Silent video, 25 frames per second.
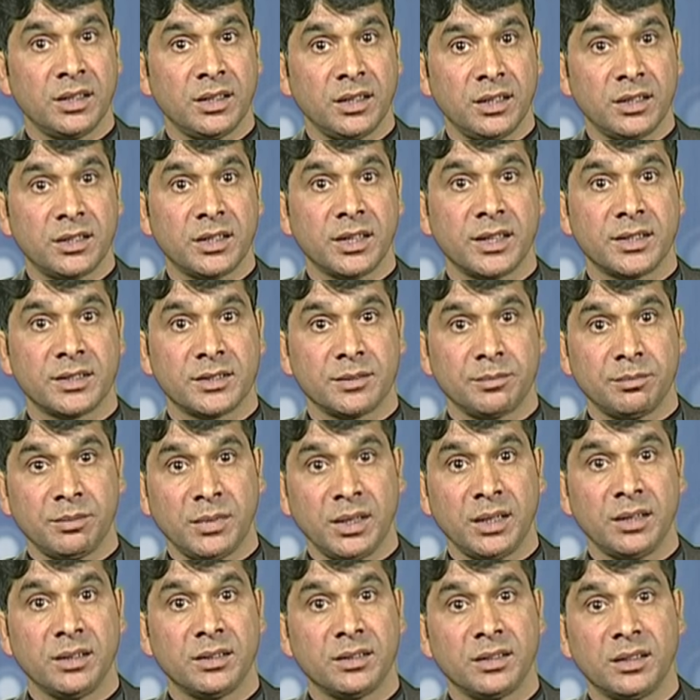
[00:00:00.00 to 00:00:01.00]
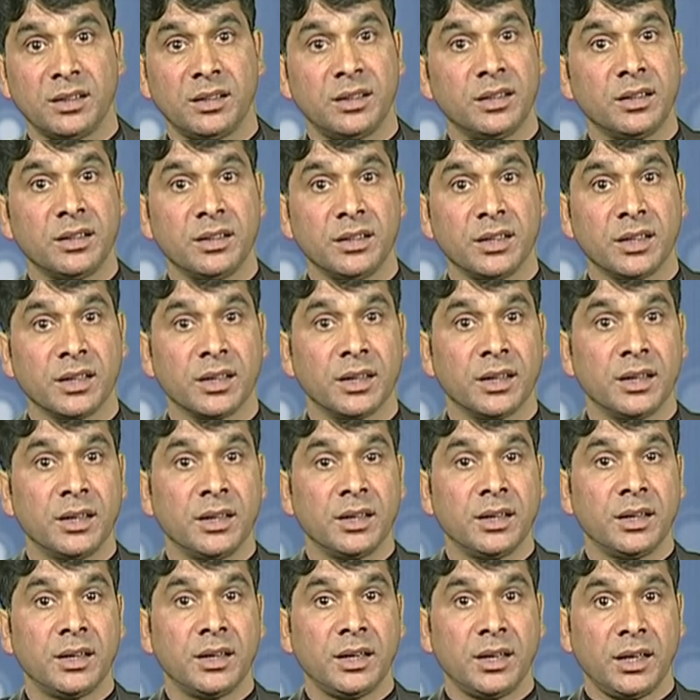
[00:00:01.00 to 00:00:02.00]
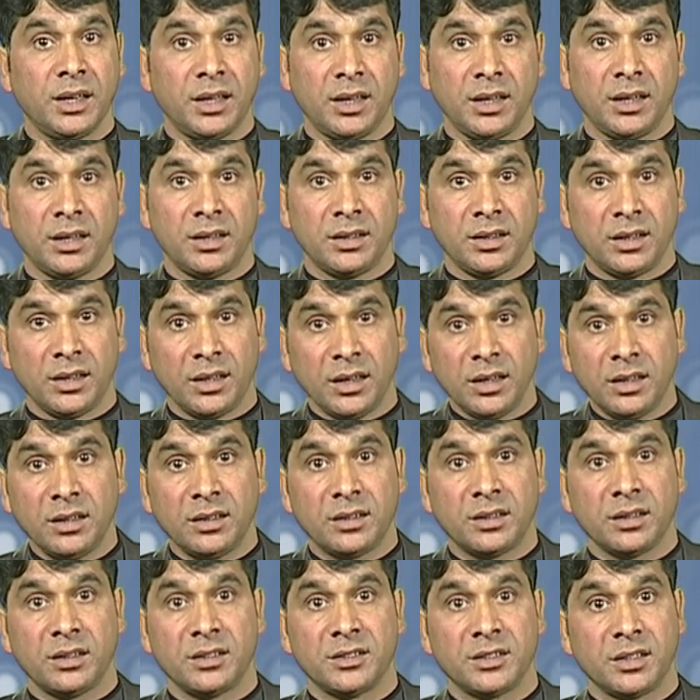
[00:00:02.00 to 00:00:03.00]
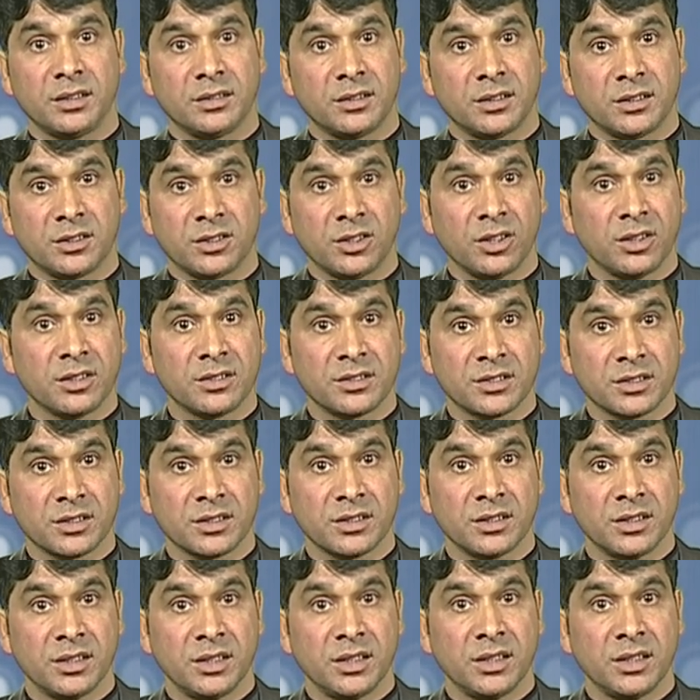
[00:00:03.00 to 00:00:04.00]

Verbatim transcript: it has made learning an intelligent task